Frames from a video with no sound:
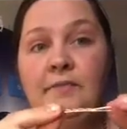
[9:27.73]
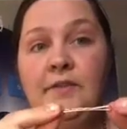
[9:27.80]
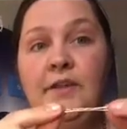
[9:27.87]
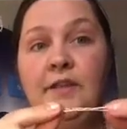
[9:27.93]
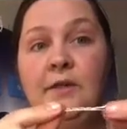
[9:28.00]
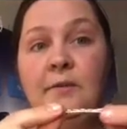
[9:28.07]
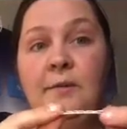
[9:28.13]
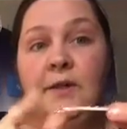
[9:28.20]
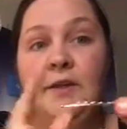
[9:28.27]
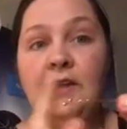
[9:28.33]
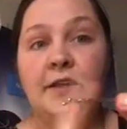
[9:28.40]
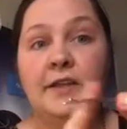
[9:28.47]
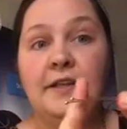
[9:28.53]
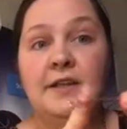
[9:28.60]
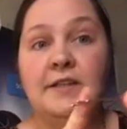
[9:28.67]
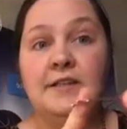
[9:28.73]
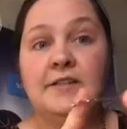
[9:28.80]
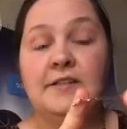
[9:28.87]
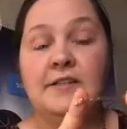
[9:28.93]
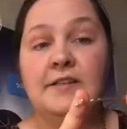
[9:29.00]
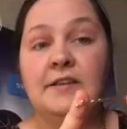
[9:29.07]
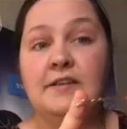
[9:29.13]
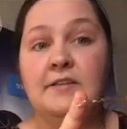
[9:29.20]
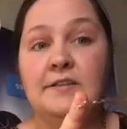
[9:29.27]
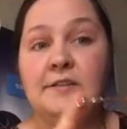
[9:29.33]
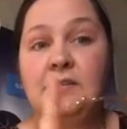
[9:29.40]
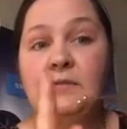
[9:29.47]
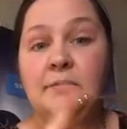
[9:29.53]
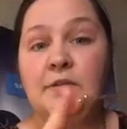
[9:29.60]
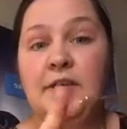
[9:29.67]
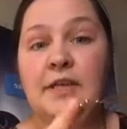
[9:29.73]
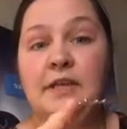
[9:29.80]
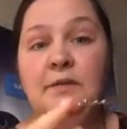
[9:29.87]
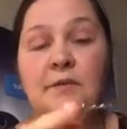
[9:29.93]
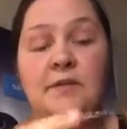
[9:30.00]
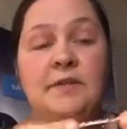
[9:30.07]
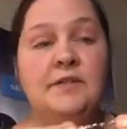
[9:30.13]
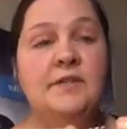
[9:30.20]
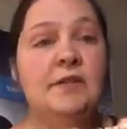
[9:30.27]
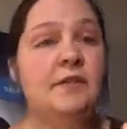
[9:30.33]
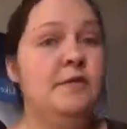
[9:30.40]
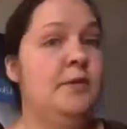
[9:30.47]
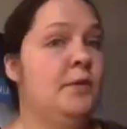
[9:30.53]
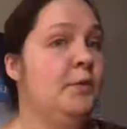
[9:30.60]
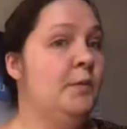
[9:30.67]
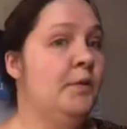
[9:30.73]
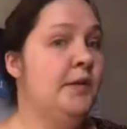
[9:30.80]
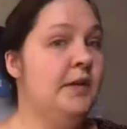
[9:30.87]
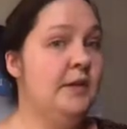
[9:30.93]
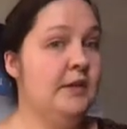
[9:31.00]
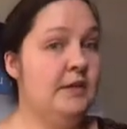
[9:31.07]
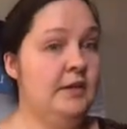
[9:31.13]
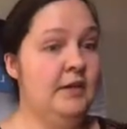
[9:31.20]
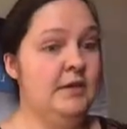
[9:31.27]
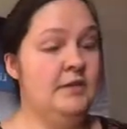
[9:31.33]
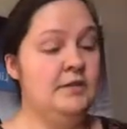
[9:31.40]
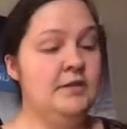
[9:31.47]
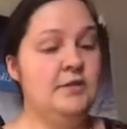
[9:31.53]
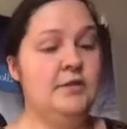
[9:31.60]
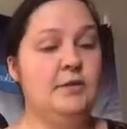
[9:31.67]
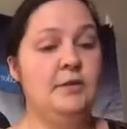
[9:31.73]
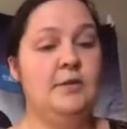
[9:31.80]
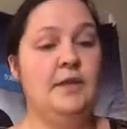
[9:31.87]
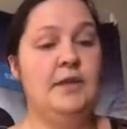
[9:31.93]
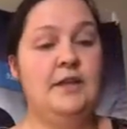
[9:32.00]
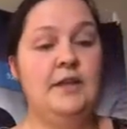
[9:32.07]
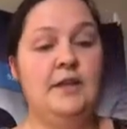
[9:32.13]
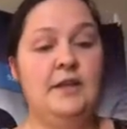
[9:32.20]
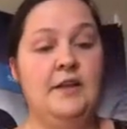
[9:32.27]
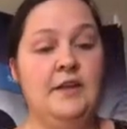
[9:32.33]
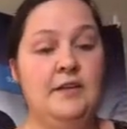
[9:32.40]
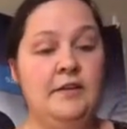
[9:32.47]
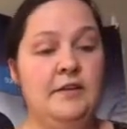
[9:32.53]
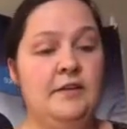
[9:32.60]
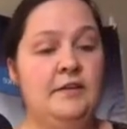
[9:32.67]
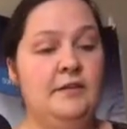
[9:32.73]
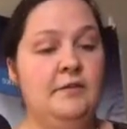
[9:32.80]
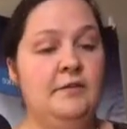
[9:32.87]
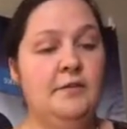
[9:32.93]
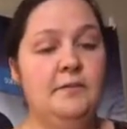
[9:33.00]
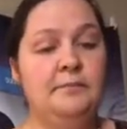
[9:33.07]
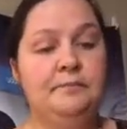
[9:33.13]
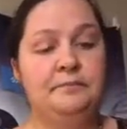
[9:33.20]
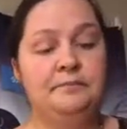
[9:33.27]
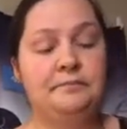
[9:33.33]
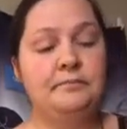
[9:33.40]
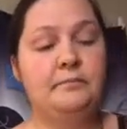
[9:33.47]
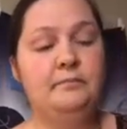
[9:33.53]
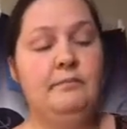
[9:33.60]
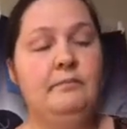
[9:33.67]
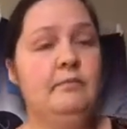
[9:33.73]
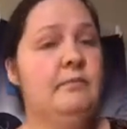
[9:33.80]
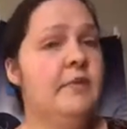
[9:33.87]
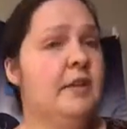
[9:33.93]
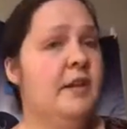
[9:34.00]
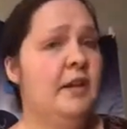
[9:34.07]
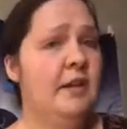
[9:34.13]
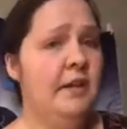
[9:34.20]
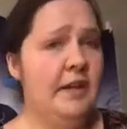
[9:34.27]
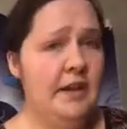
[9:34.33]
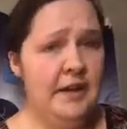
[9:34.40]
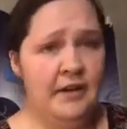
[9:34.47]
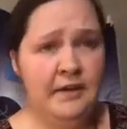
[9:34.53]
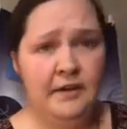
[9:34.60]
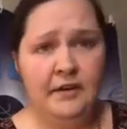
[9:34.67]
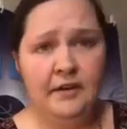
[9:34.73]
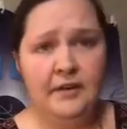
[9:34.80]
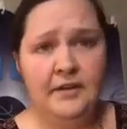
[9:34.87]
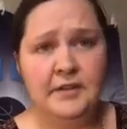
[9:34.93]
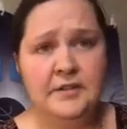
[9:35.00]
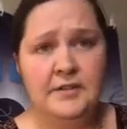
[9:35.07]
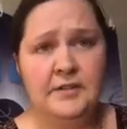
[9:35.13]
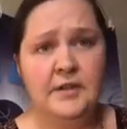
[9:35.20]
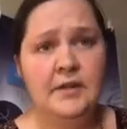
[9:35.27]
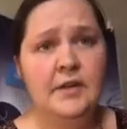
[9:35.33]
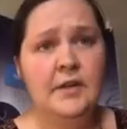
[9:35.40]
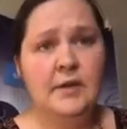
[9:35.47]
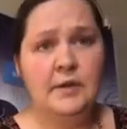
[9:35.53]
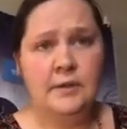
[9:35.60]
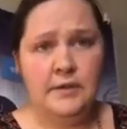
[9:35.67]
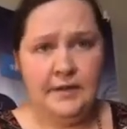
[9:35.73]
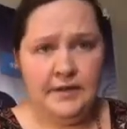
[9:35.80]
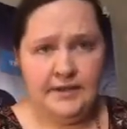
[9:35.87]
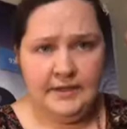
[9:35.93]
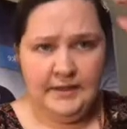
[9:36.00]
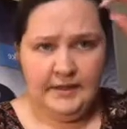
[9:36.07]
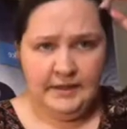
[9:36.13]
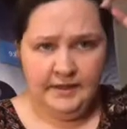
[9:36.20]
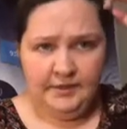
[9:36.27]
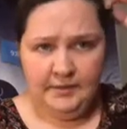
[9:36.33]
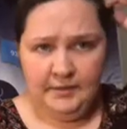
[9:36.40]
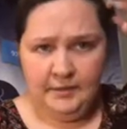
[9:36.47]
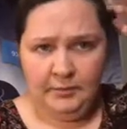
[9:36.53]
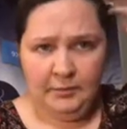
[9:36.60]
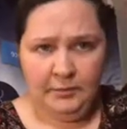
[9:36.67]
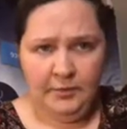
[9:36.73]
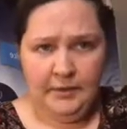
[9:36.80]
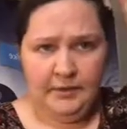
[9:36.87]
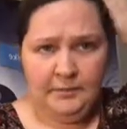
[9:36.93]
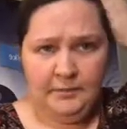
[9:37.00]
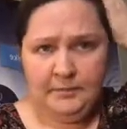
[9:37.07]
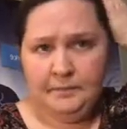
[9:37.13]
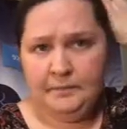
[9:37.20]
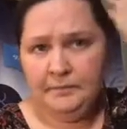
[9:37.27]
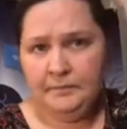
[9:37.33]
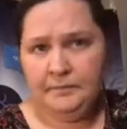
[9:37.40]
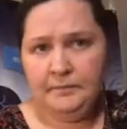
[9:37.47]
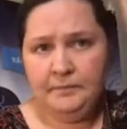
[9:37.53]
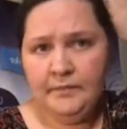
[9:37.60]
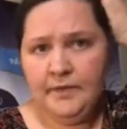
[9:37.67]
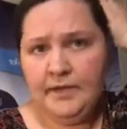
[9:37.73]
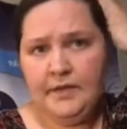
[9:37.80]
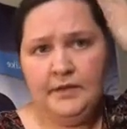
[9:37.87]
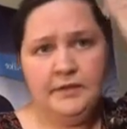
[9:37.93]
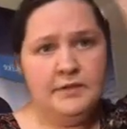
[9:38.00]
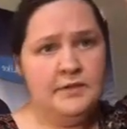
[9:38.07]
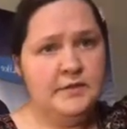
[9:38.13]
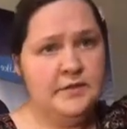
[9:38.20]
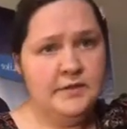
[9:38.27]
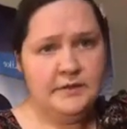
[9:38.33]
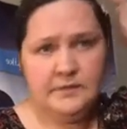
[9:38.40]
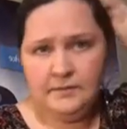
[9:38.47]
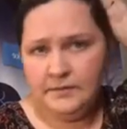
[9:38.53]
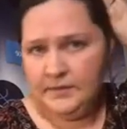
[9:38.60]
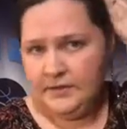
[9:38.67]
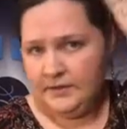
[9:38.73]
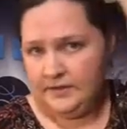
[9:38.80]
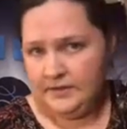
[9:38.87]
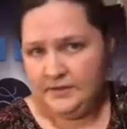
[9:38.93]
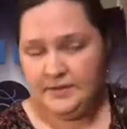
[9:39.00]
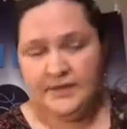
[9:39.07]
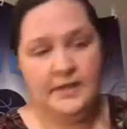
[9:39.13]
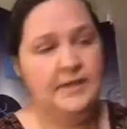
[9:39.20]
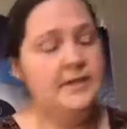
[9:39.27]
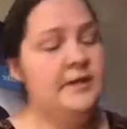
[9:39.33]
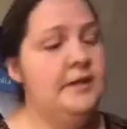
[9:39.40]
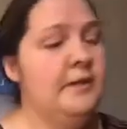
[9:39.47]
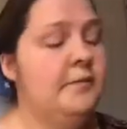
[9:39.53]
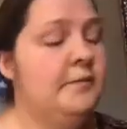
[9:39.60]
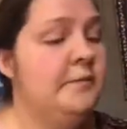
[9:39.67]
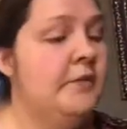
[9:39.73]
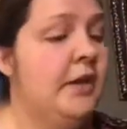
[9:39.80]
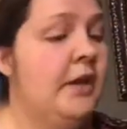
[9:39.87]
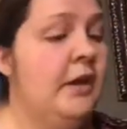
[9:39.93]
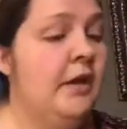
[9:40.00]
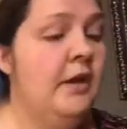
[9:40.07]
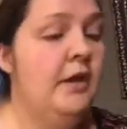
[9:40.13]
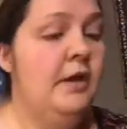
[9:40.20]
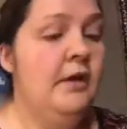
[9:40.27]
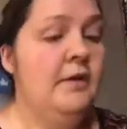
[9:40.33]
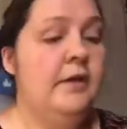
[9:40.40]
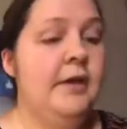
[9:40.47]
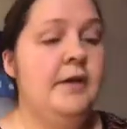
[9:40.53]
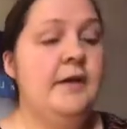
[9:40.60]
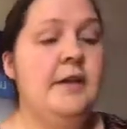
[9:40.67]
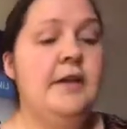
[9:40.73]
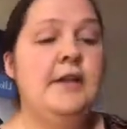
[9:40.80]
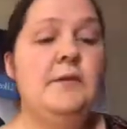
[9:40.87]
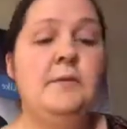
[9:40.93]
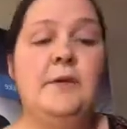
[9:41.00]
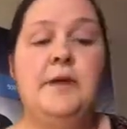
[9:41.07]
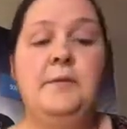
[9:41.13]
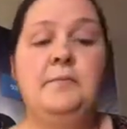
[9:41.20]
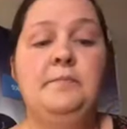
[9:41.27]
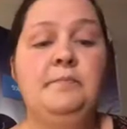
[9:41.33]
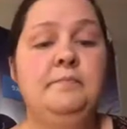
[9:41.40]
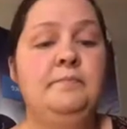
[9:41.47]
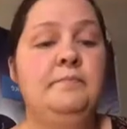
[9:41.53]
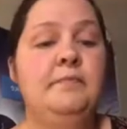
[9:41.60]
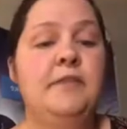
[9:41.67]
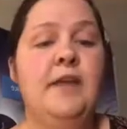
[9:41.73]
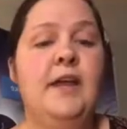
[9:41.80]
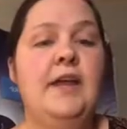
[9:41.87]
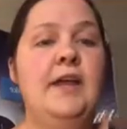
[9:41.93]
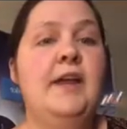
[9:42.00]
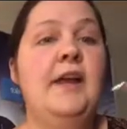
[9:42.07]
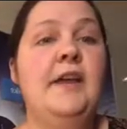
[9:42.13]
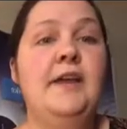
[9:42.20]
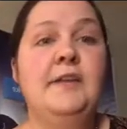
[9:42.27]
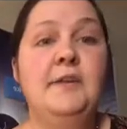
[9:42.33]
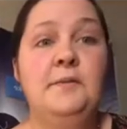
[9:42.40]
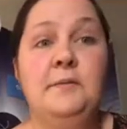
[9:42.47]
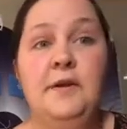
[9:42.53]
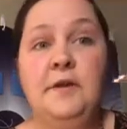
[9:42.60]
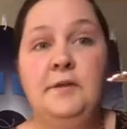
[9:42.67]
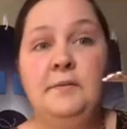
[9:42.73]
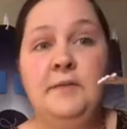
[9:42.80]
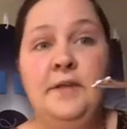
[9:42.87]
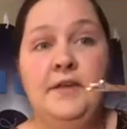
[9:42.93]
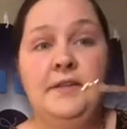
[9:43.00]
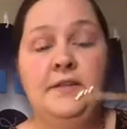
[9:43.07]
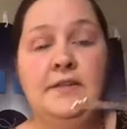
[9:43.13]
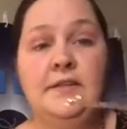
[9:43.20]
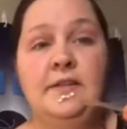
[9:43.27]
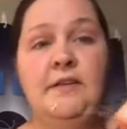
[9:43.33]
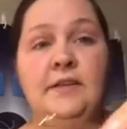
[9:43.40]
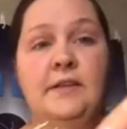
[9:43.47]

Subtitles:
think about getting the deluxe plain ones. If you're wanting to do any kind of hair art or anything, and boy, my hair just doesn't want to stay today. Okay, anyway, I highly recommend